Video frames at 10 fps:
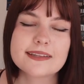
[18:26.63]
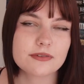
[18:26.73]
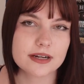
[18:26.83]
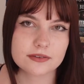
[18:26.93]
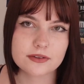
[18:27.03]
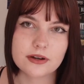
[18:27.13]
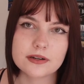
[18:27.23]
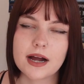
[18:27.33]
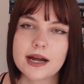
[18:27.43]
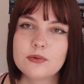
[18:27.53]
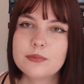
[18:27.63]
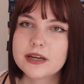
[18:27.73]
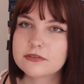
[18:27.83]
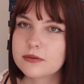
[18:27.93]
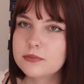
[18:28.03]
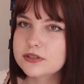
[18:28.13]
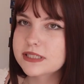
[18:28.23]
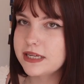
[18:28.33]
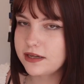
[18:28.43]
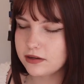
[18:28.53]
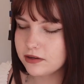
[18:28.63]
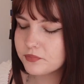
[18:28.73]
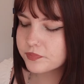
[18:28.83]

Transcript: readathon, I will pick from books here.